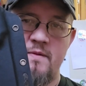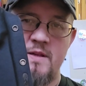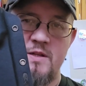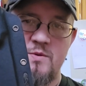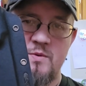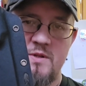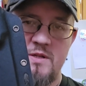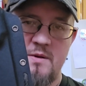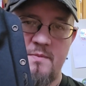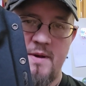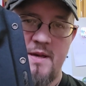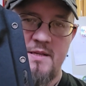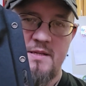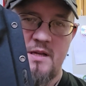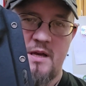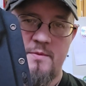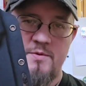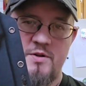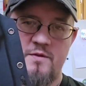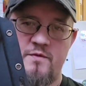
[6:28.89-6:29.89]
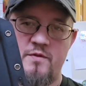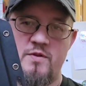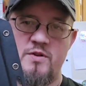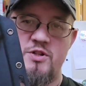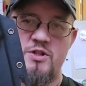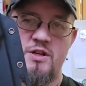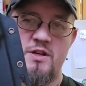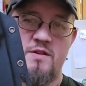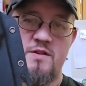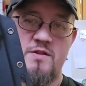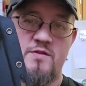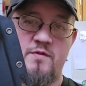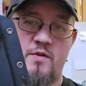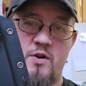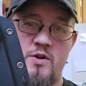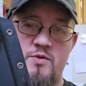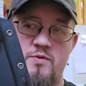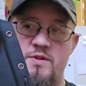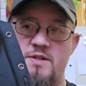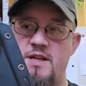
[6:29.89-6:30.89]
This was the best option for the sheath as
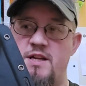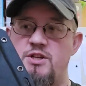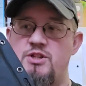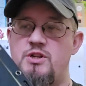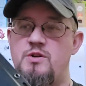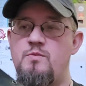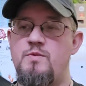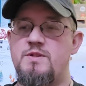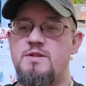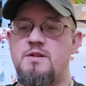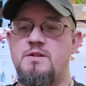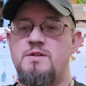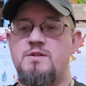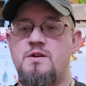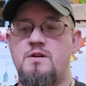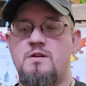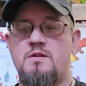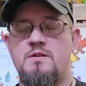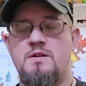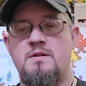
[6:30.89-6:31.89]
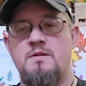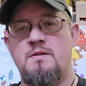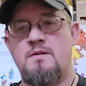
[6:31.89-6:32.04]
far as retention was concerned.